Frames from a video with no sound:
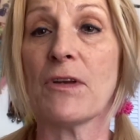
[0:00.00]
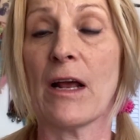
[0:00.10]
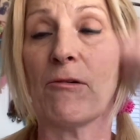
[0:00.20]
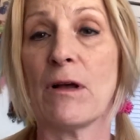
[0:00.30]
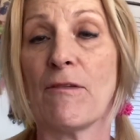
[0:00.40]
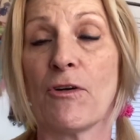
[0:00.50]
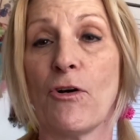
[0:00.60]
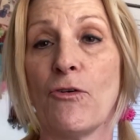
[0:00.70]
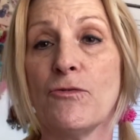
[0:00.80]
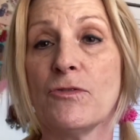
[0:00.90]
And I will have
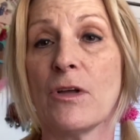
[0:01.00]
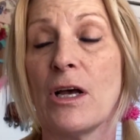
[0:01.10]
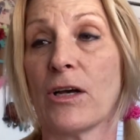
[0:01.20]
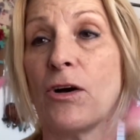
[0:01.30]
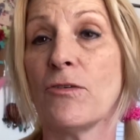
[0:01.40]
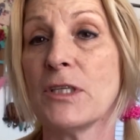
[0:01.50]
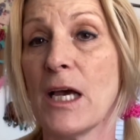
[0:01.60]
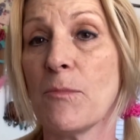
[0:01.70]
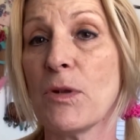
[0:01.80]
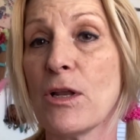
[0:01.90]
a code
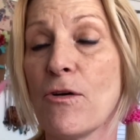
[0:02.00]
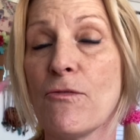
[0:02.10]
down below